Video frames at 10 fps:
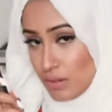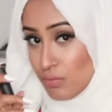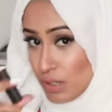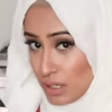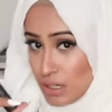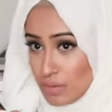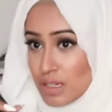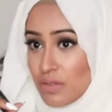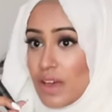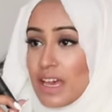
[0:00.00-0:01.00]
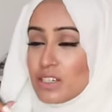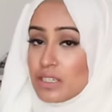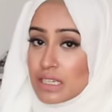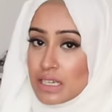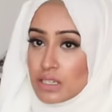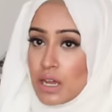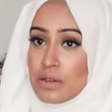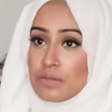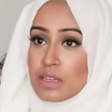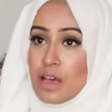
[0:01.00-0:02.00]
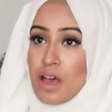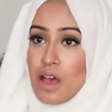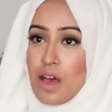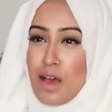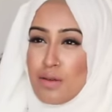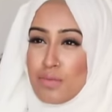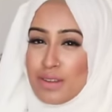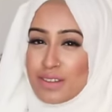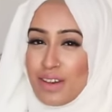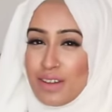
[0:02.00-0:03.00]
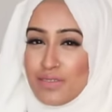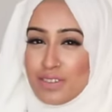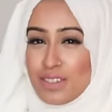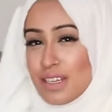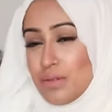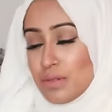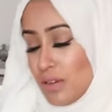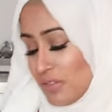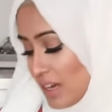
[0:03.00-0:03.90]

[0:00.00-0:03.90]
it's a really good lipstick for Asian skin tones um, and it's kind of just a keepsake to